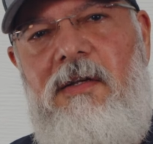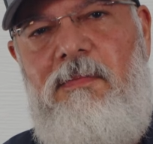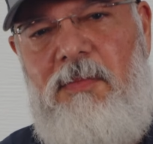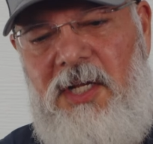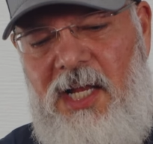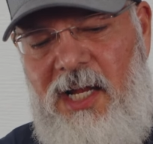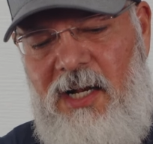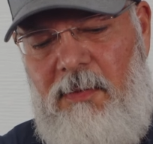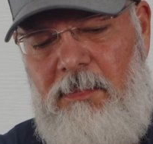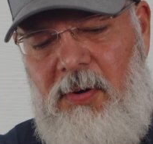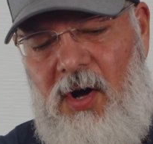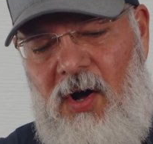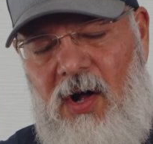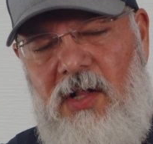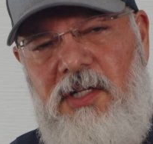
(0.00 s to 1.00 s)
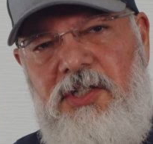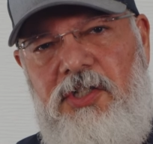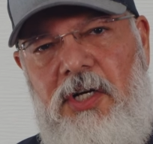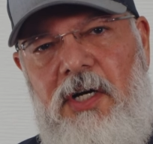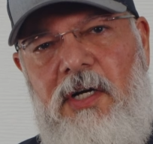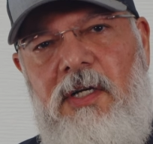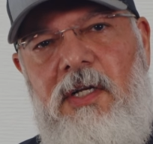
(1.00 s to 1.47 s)
Makita
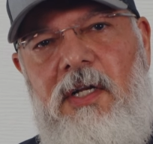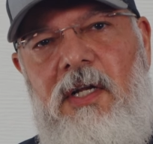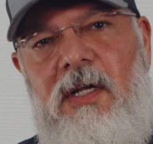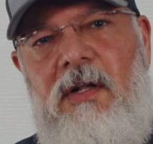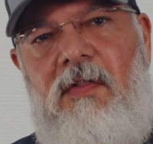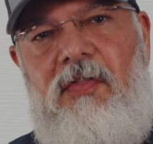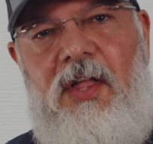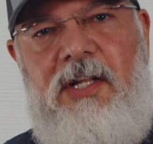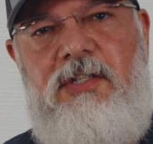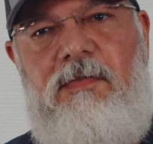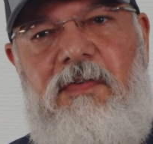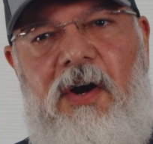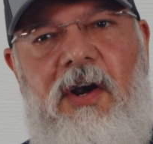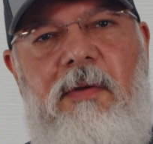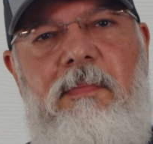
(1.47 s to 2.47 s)
polisher that's very